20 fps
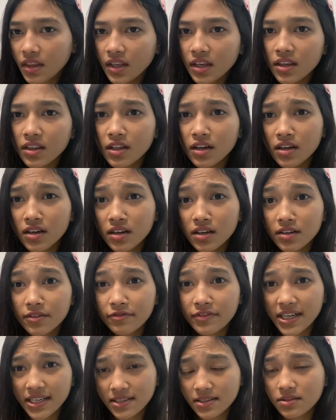the
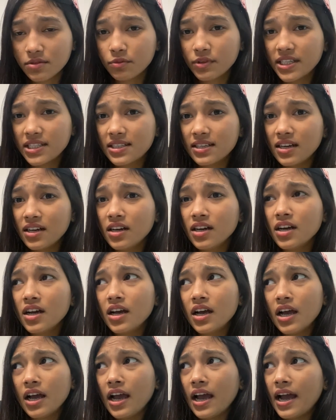fast visa,
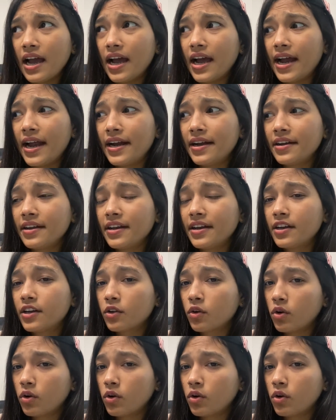and it